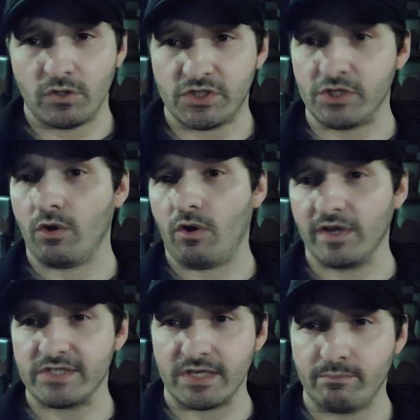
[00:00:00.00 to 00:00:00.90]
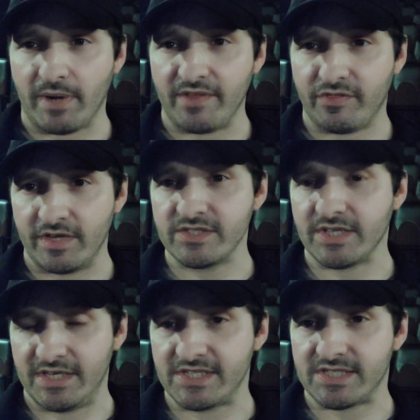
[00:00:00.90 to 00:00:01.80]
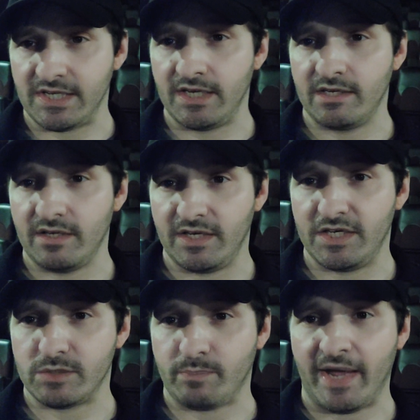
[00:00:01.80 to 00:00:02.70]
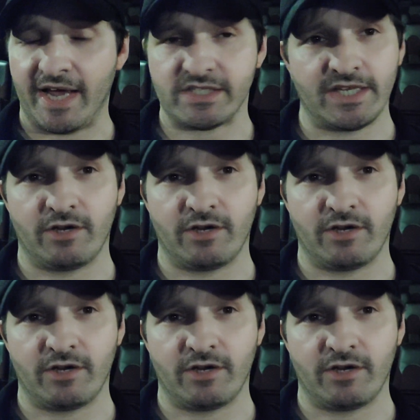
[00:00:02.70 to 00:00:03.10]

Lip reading: still haunted by things that he's seen in his past.